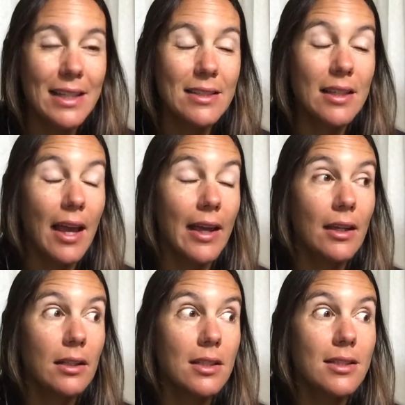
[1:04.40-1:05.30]
It's
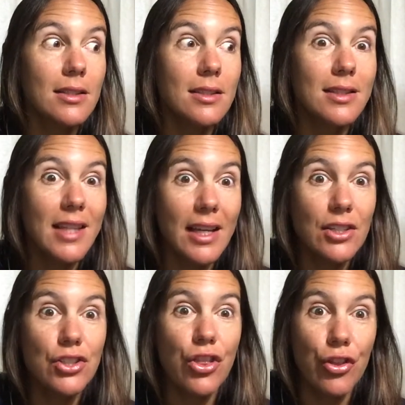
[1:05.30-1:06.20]
like
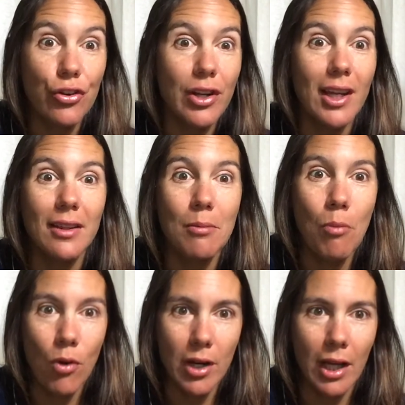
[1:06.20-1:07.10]
6:30 in the
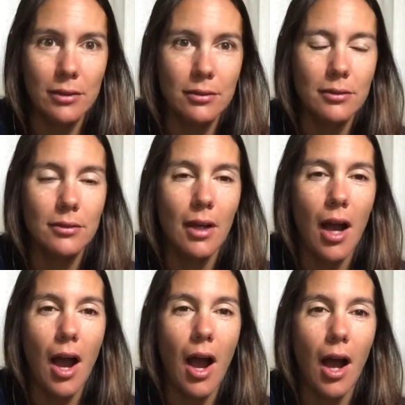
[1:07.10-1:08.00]
morning
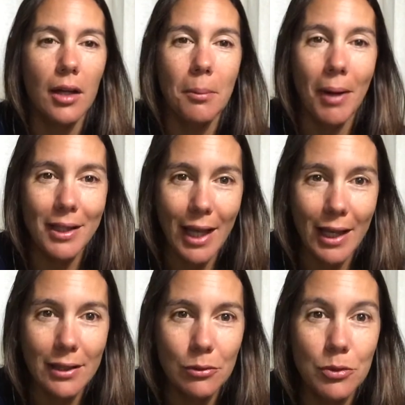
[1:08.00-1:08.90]
on a
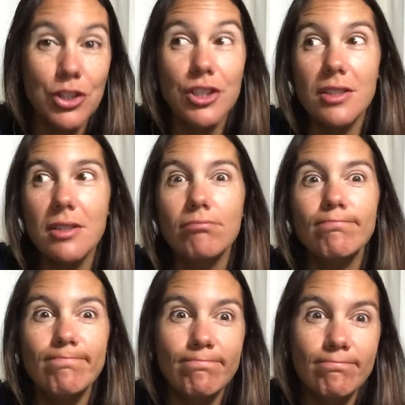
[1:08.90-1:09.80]
Monday, which is
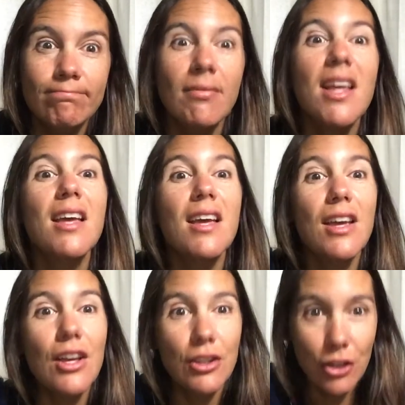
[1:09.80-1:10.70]

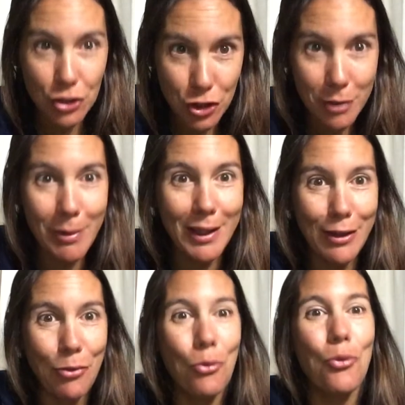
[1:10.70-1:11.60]

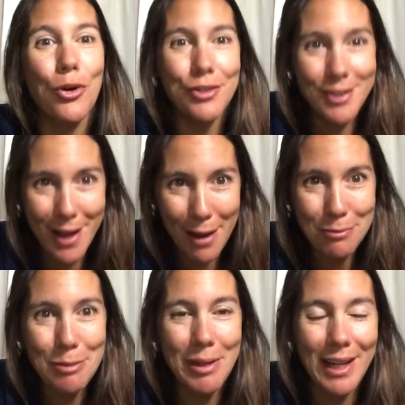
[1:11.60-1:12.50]
legitimately the worst
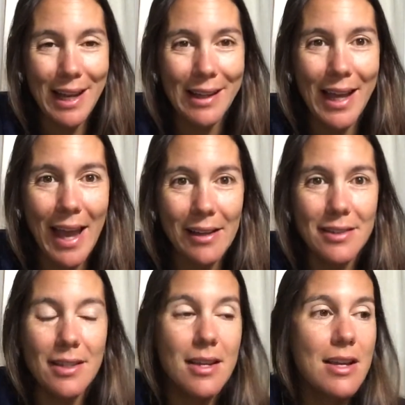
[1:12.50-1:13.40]
time to be at
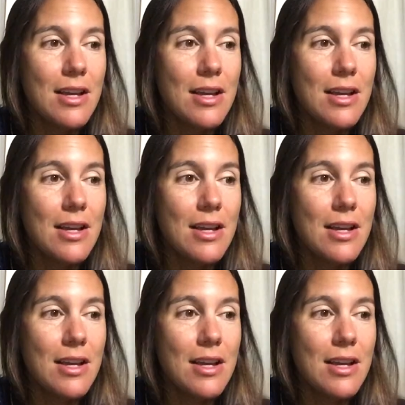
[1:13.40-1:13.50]
LAX.